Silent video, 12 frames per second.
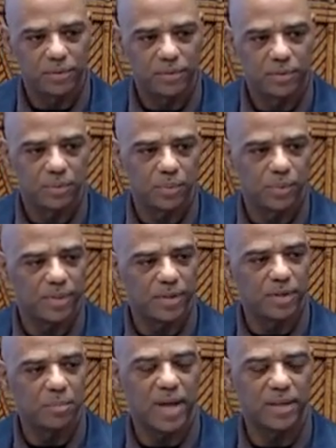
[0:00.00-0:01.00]
within
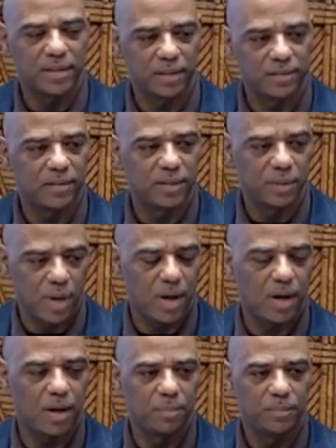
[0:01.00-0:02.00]
my dusty
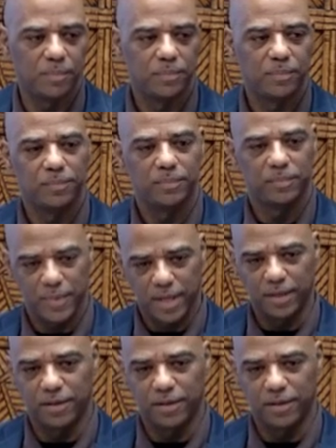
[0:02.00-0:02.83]
palm. Thank you.